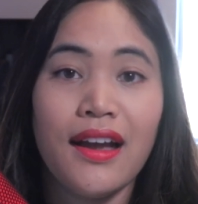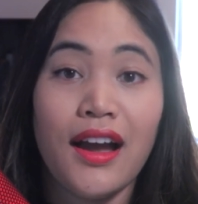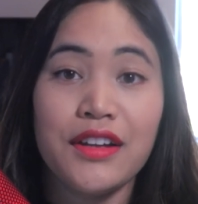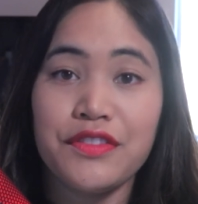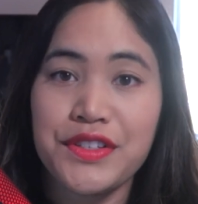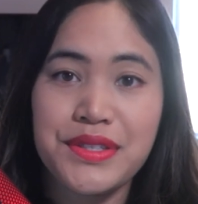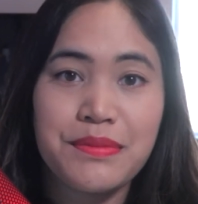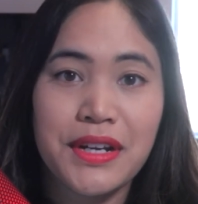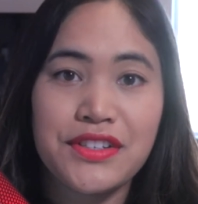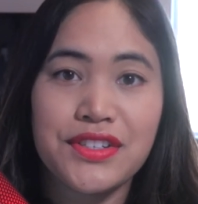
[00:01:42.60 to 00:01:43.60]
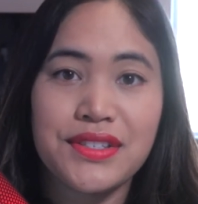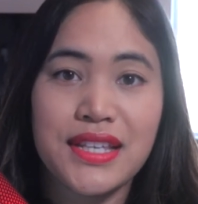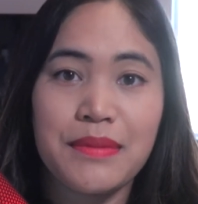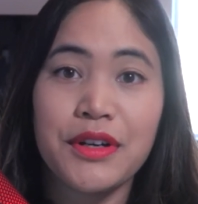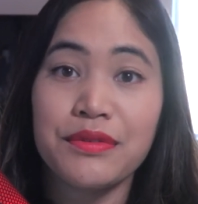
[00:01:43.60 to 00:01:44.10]
On first impressions,
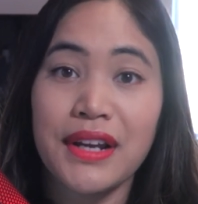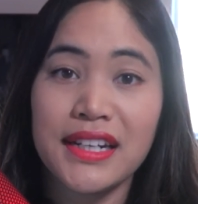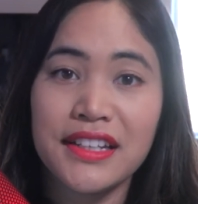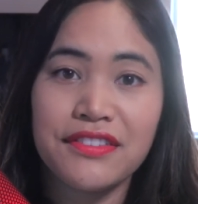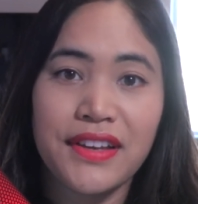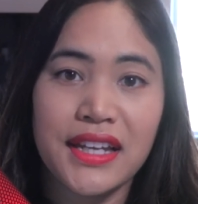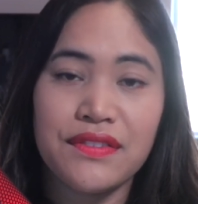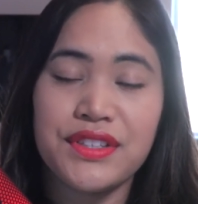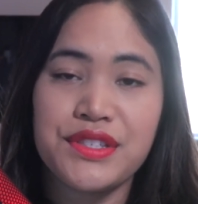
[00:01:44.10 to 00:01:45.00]
I'm already a fan of the